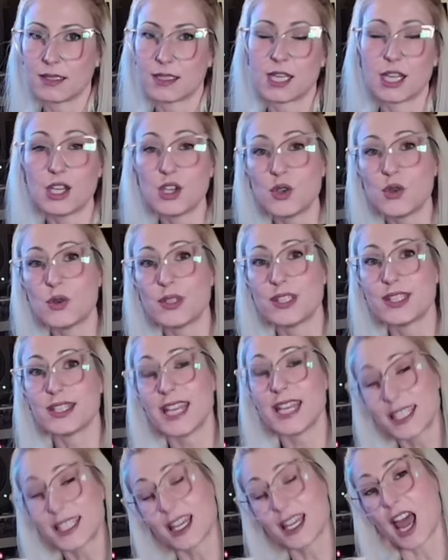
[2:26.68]
To use
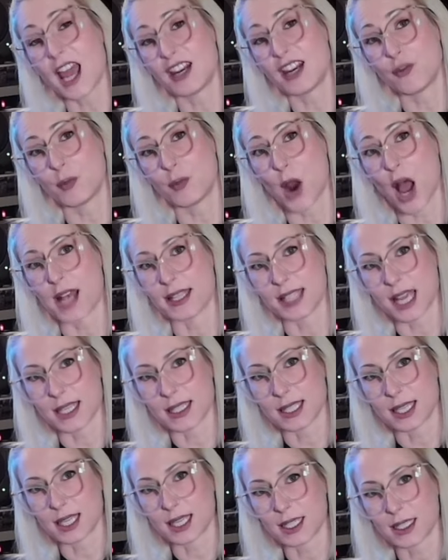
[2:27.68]
this kind of
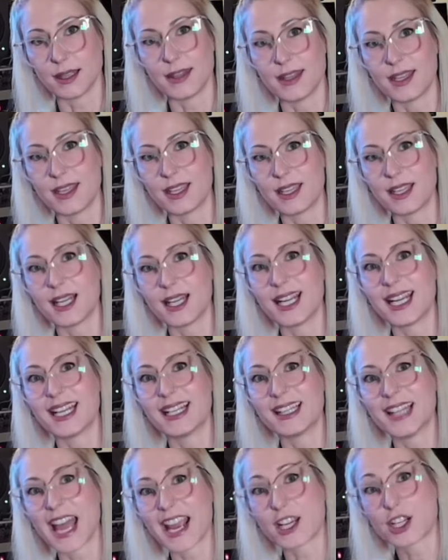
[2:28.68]
processing, the
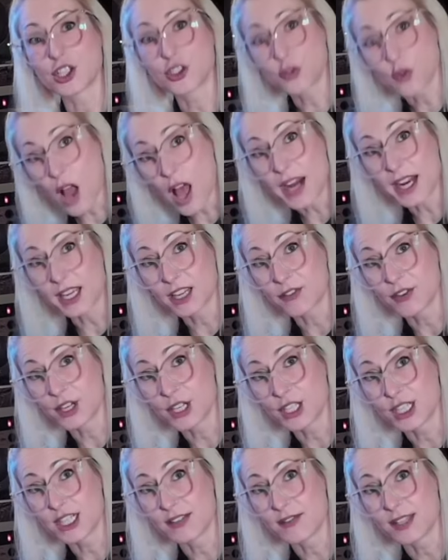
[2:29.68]
electronic
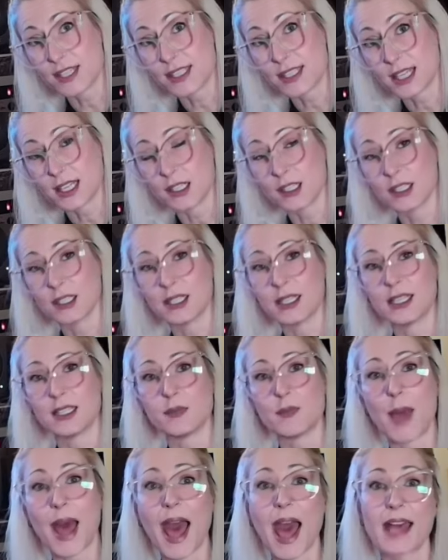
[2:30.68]
version of the signal is
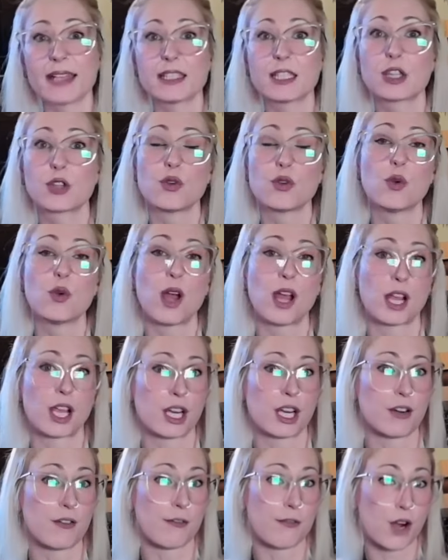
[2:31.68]
passed through a
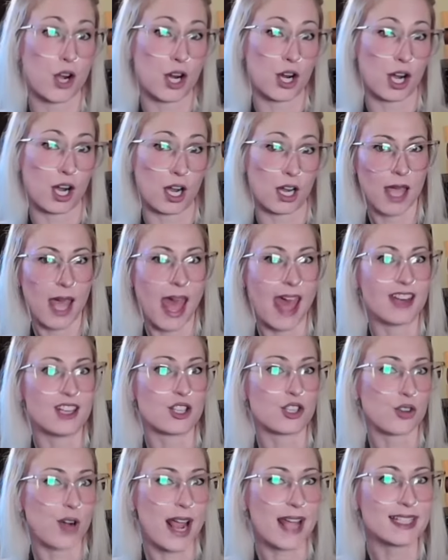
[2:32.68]
converter and
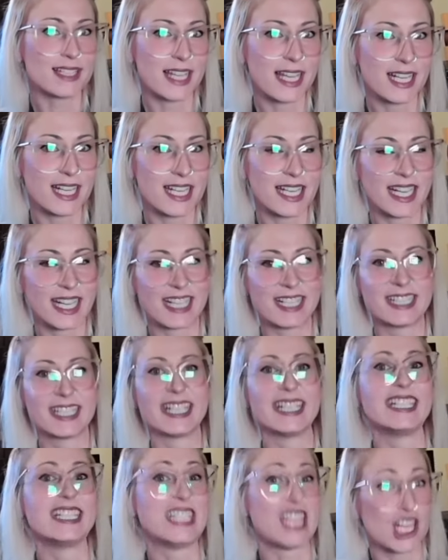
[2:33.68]
translated into
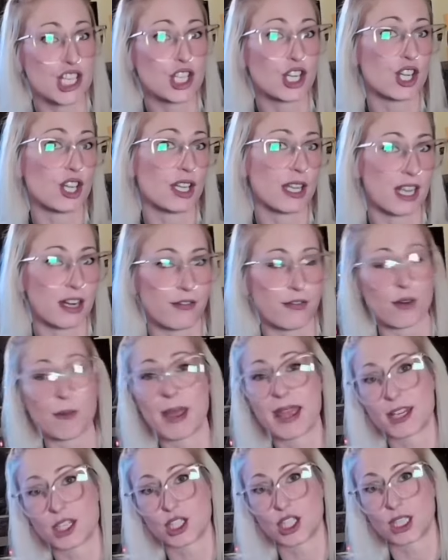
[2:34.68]
digital
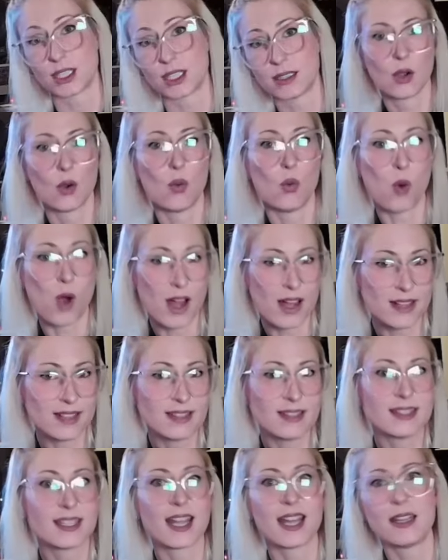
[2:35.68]
information,
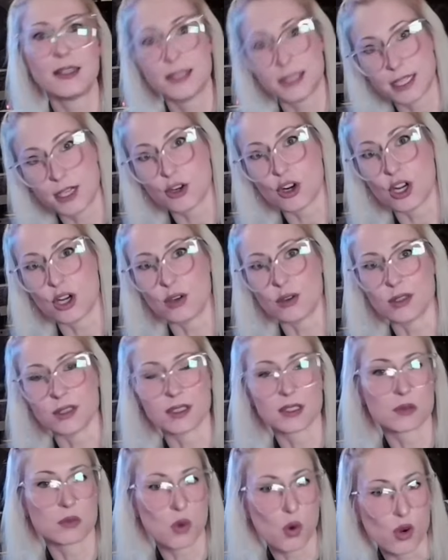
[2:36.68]
ones and
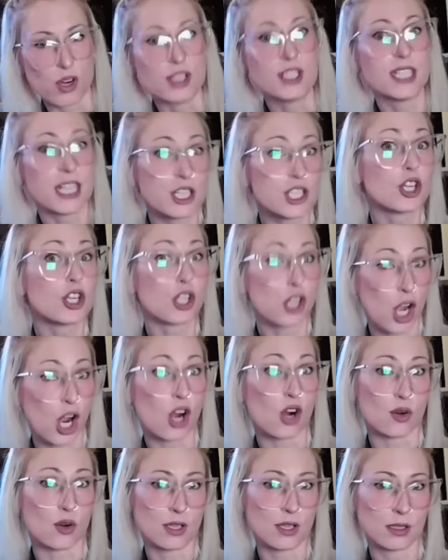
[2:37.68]
zeros, or digital
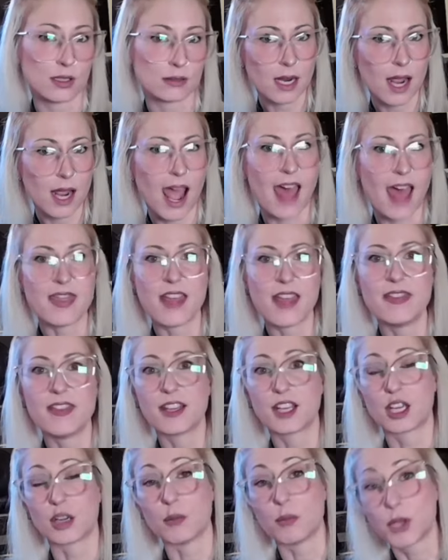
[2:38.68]
code. And then the
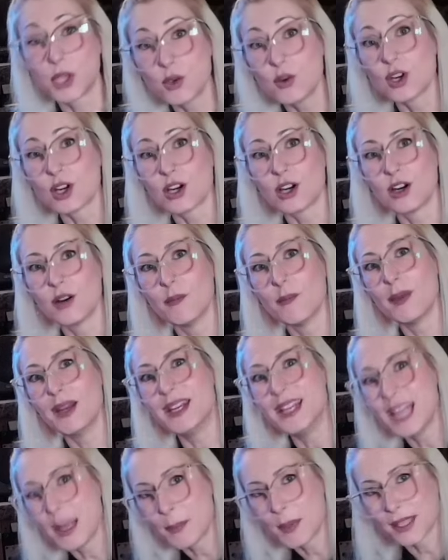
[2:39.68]
computer
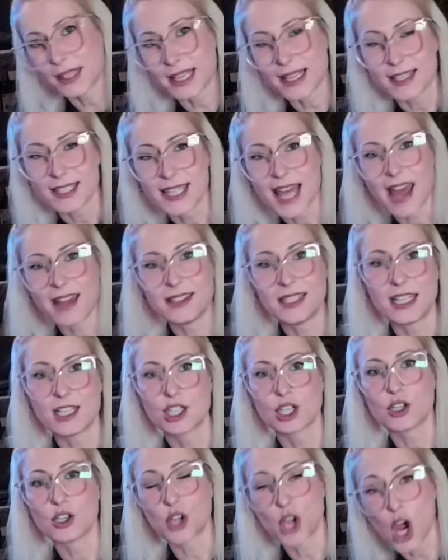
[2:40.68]
manipulates that
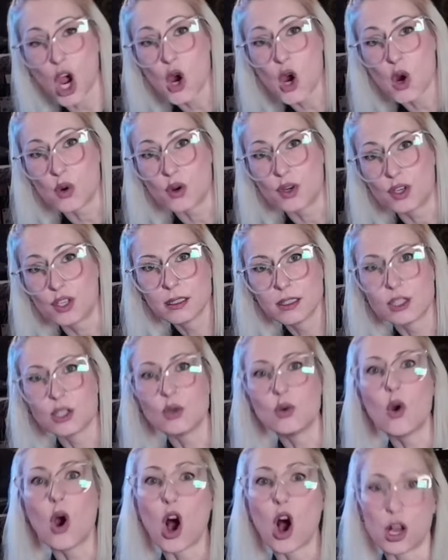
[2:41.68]
digital code
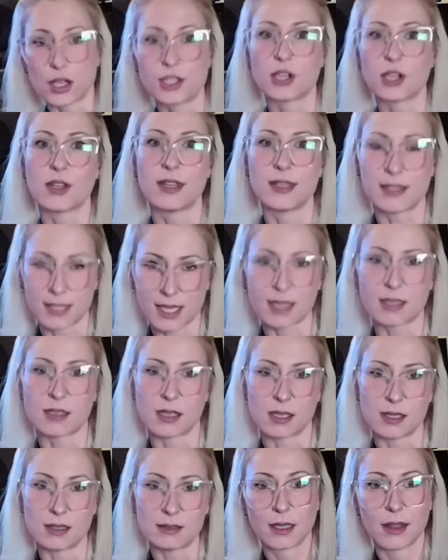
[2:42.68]
to alter the
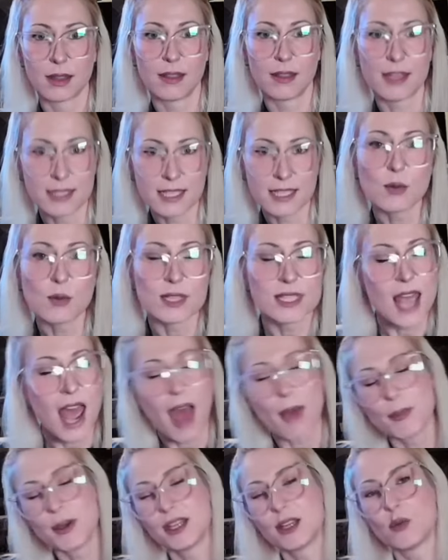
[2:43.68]
signal. This is what's
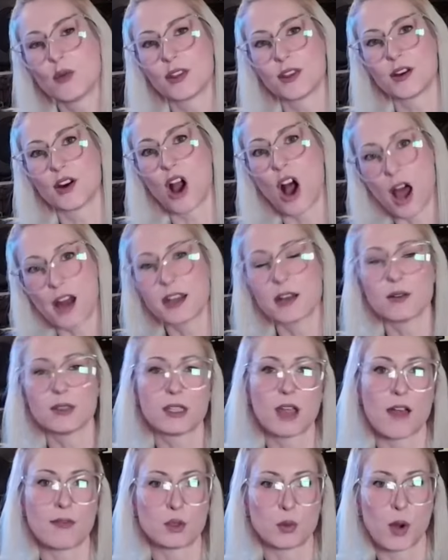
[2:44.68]
happening with your audio
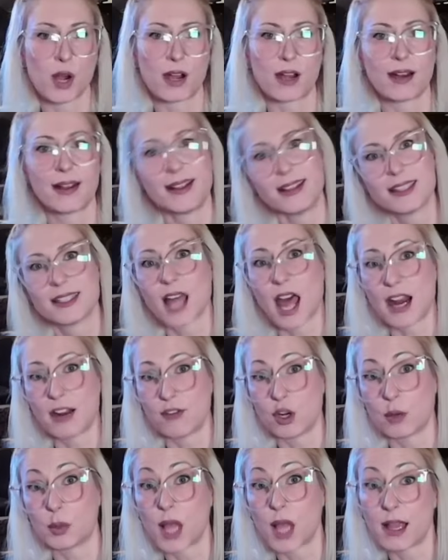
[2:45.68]
software inside of
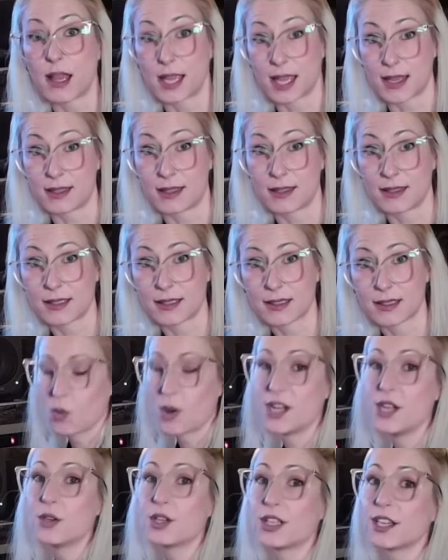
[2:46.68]
your plugins.
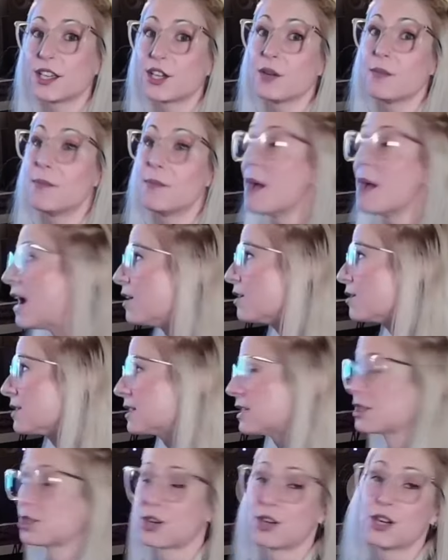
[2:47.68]
When you click your mouse
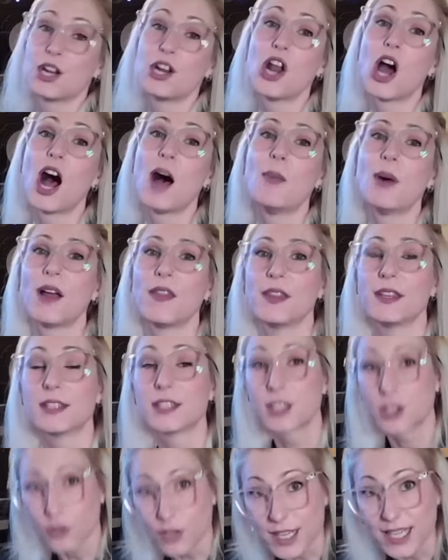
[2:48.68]
to turn a knob on the
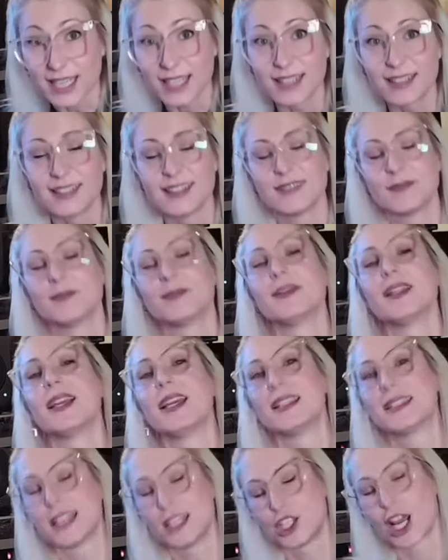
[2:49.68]
screen,
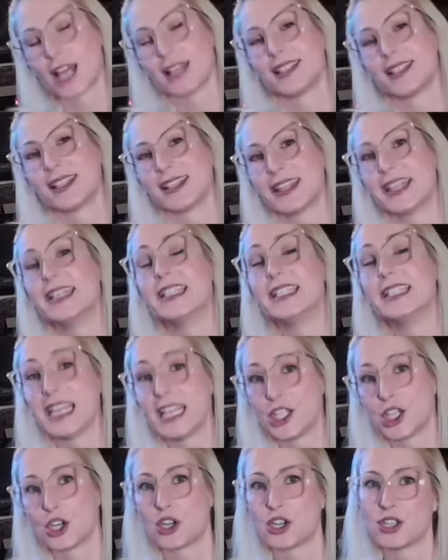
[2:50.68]
it's adjusting the
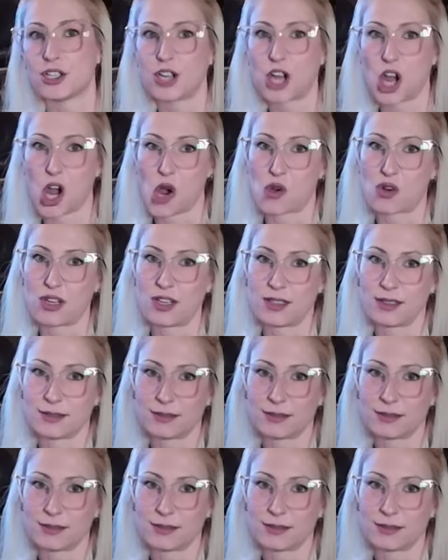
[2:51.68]
digital code.